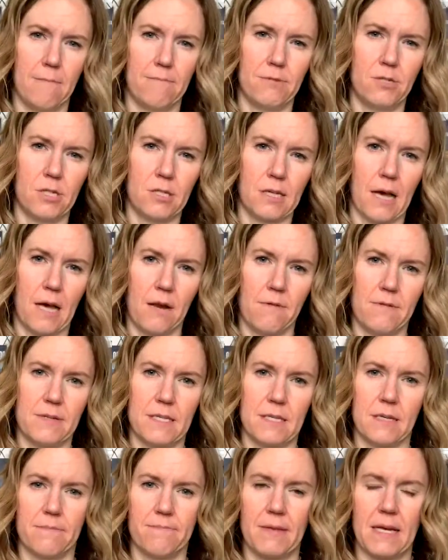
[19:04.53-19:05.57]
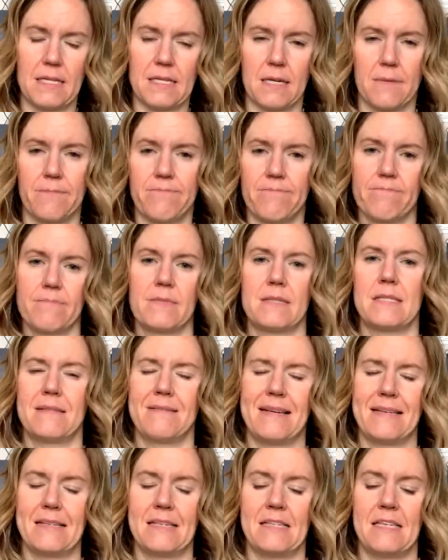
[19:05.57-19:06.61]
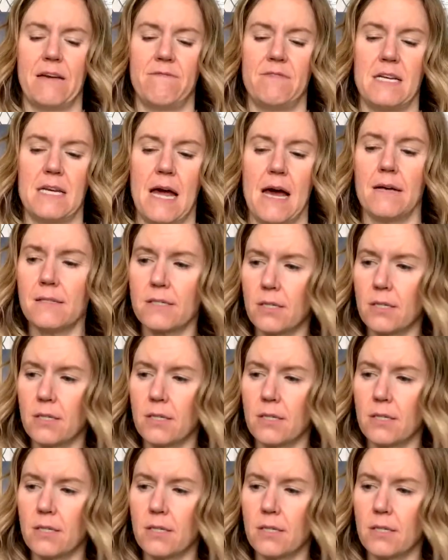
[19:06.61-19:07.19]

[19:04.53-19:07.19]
just kind of as a safety net.